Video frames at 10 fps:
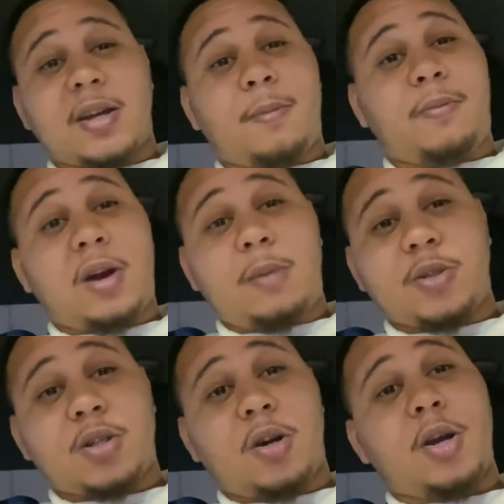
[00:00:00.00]
I
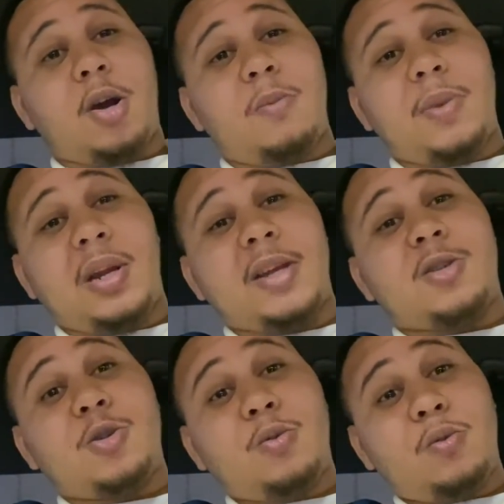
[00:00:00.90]
promise y'all, y'all going to be like,
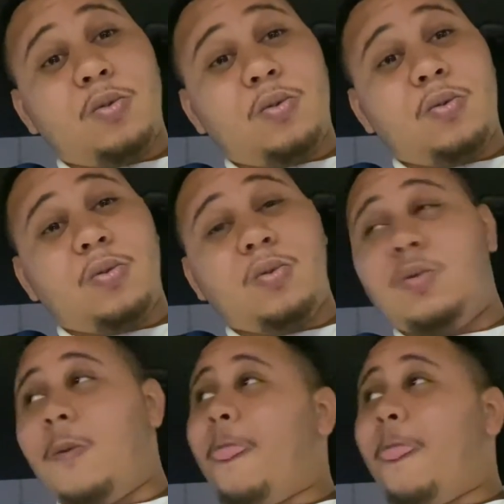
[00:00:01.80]
choo.